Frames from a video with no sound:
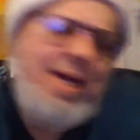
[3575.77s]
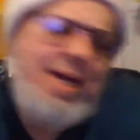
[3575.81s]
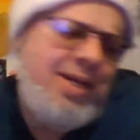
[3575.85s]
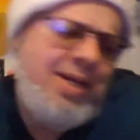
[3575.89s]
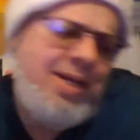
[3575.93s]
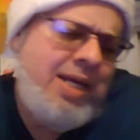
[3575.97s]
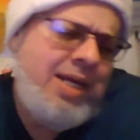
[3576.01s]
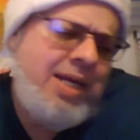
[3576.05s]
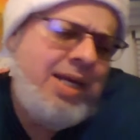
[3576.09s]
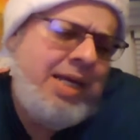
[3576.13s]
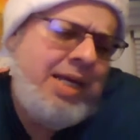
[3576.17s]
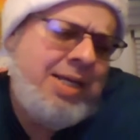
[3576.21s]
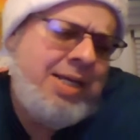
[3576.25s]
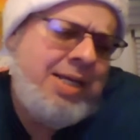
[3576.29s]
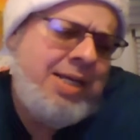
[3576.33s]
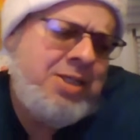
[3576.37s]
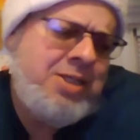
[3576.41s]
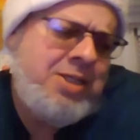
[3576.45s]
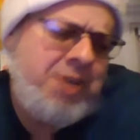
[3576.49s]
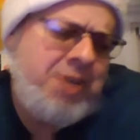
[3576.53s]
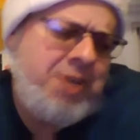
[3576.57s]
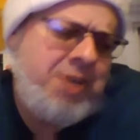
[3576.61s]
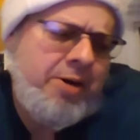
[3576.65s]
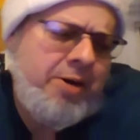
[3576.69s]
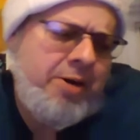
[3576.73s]
a
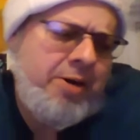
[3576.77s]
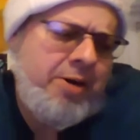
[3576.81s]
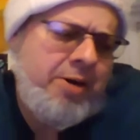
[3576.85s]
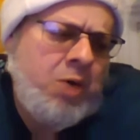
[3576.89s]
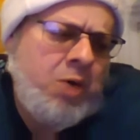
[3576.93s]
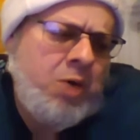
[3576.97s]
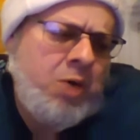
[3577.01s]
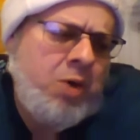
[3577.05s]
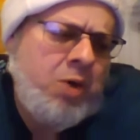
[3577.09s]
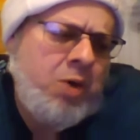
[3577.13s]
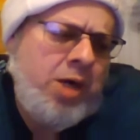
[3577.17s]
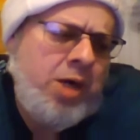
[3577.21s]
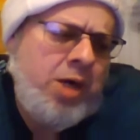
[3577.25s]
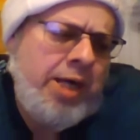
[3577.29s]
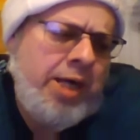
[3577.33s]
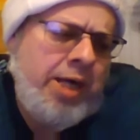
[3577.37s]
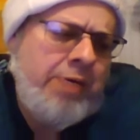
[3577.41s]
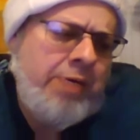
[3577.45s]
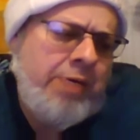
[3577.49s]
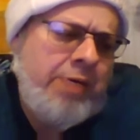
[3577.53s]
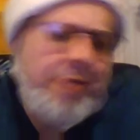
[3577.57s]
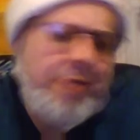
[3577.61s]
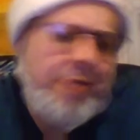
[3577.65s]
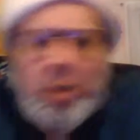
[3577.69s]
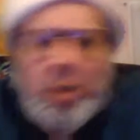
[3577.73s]
stereo where I could
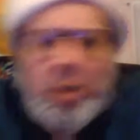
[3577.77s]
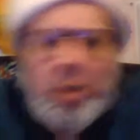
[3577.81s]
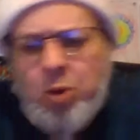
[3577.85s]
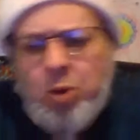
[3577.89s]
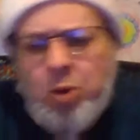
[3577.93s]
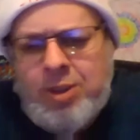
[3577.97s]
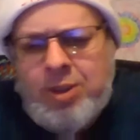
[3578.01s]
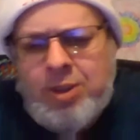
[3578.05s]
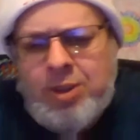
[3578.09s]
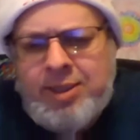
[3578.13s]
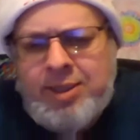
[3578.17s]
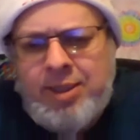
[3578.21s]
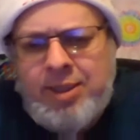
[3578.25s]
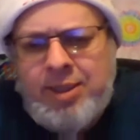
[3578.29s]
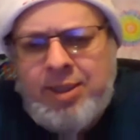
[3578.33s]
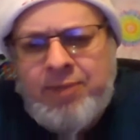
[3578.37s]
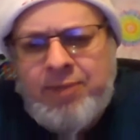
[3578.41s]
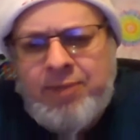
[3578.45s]
record stuff.